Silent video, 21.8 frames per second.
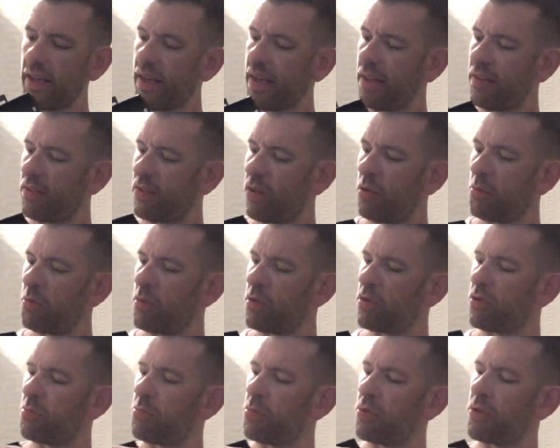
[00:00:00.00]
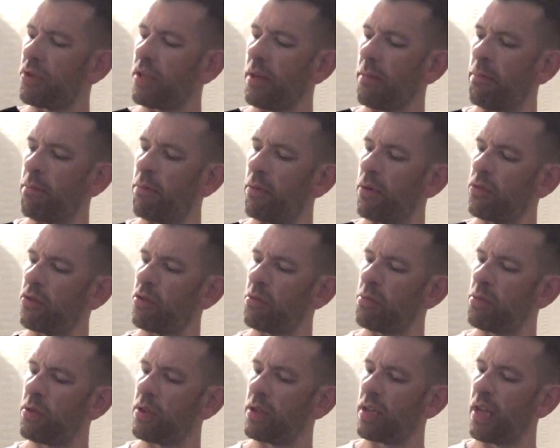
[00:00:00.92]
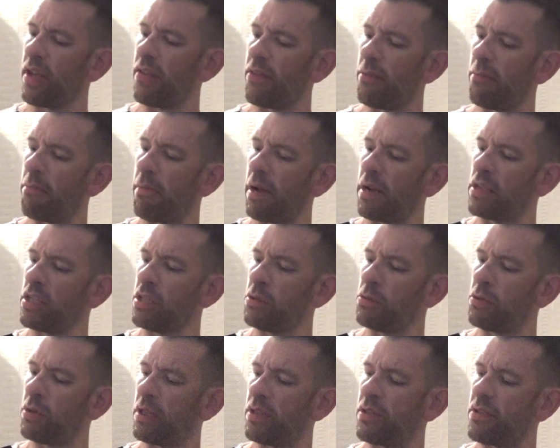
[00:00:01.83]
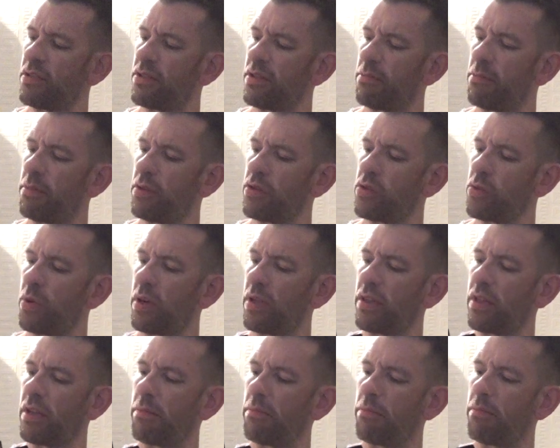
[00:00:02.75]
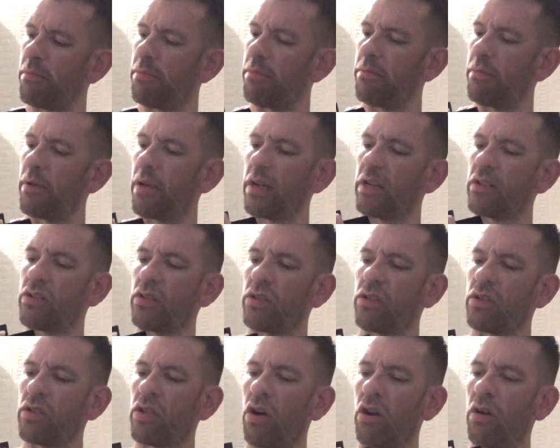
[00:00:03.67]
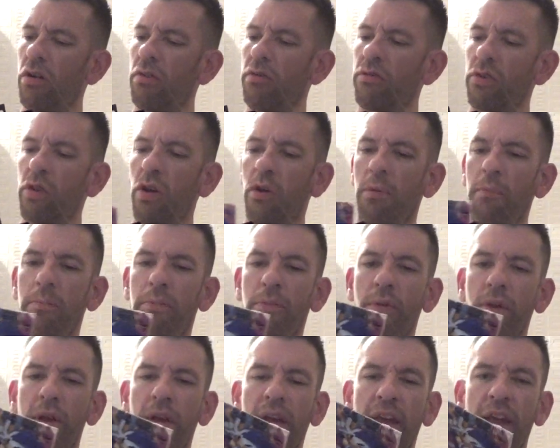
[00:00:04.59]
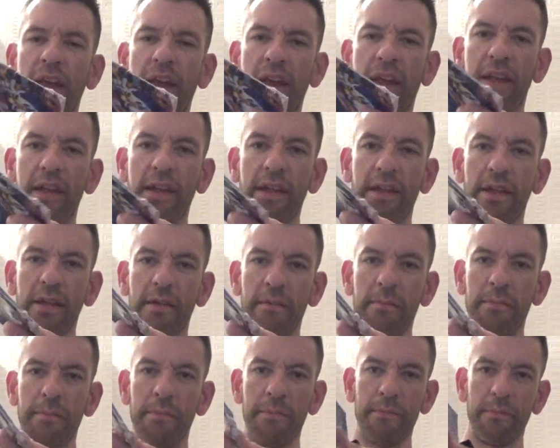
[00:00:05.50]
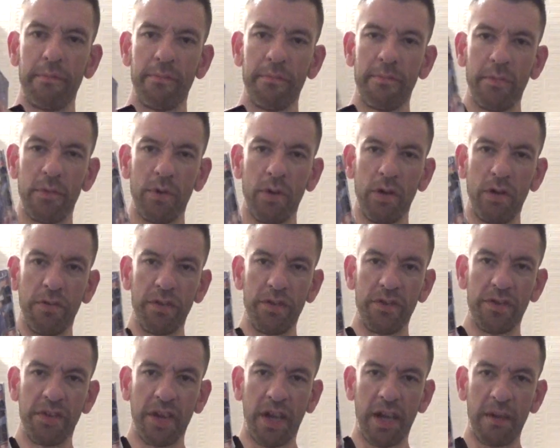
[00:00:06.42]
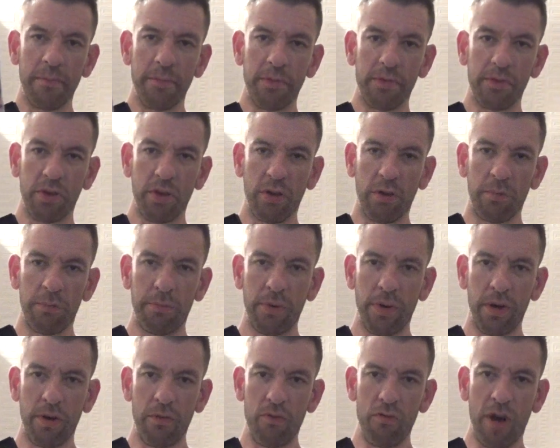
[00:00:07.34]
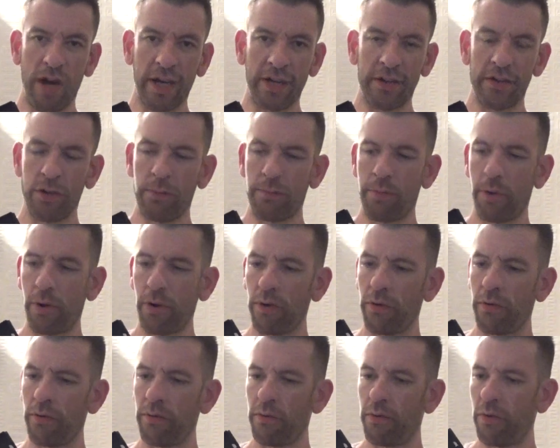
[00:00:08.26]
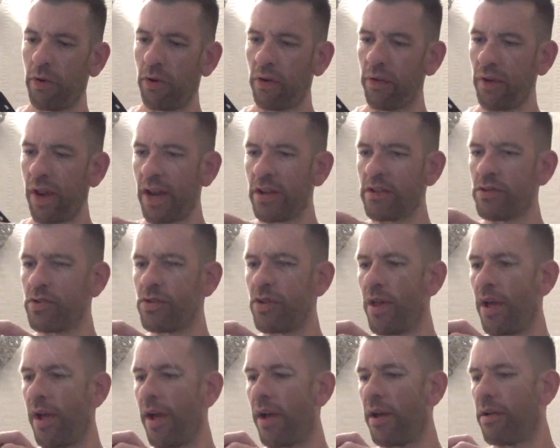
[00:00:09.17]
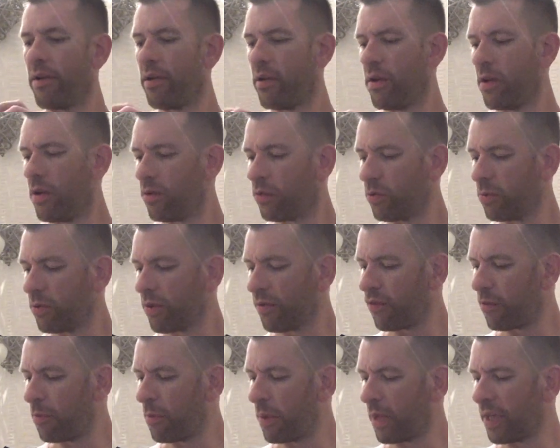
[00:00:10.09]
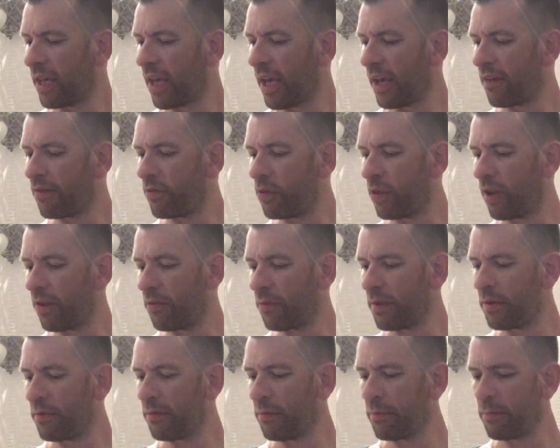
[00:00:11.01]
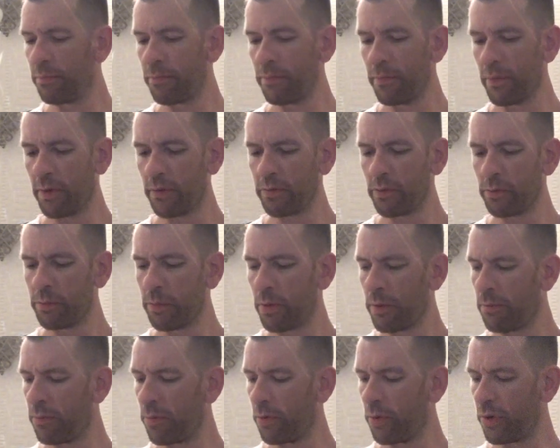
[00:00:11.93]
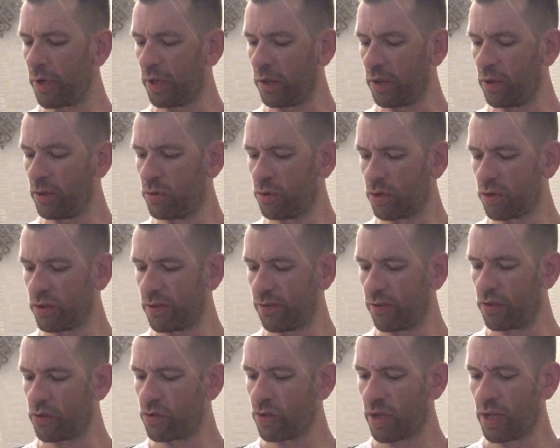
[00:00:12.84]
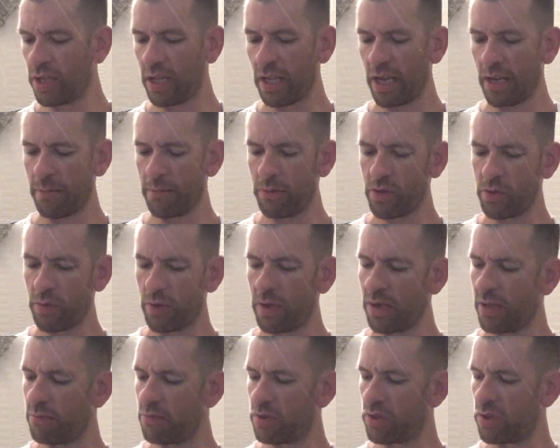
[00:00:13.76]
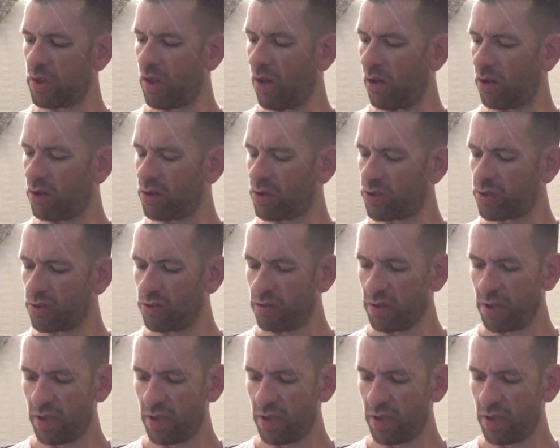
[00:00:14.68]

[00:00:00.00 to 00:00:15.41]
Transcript: it's almost bloody impossible to get the manual into between them brackets. So it's got pretty, over time it's got pretty ragged up on edge there. So we'll have to be careful. I've just been putting in loose, because if you try to get it between them slots,